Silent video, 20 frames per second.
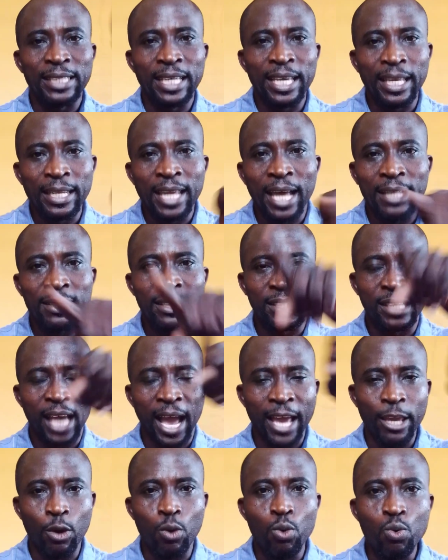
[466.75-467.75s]
in that
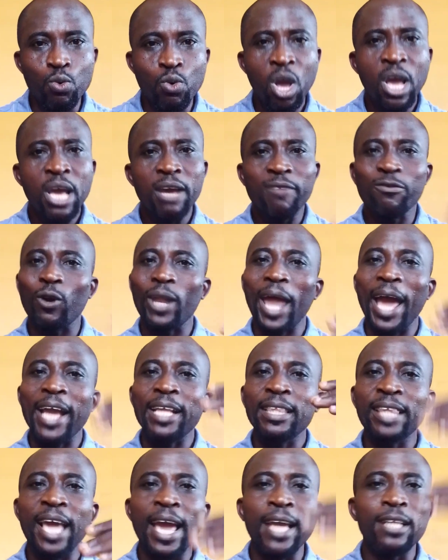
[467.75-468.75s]
cycle for
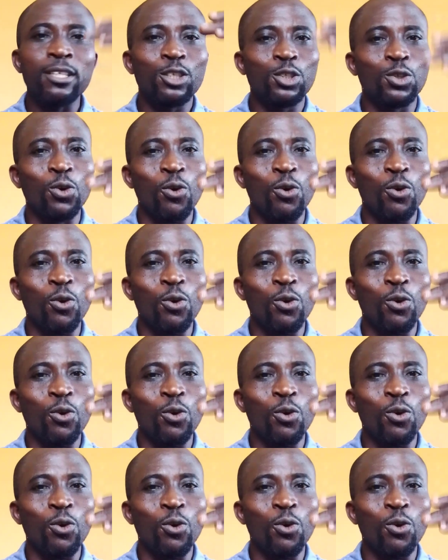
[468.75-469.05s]
like 10